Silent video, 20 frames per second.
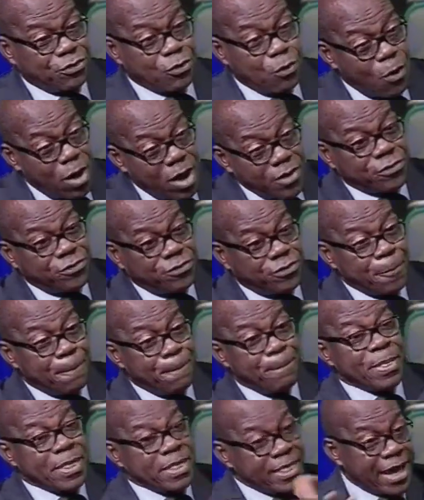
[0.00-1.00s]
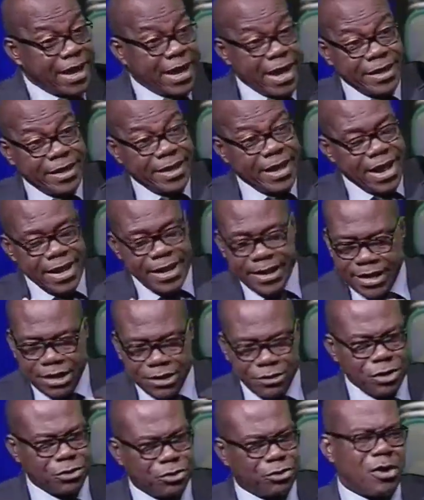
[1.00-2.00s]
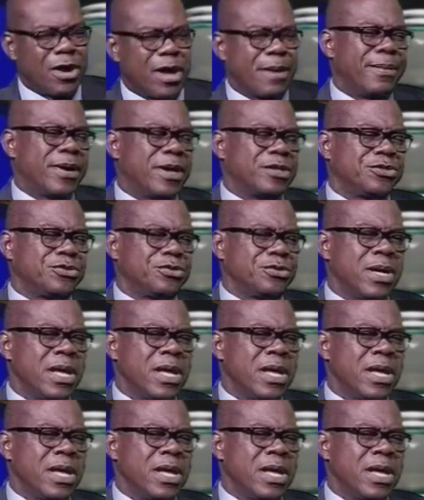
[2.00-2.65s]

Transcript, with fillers: once they get there, they don't talk about you.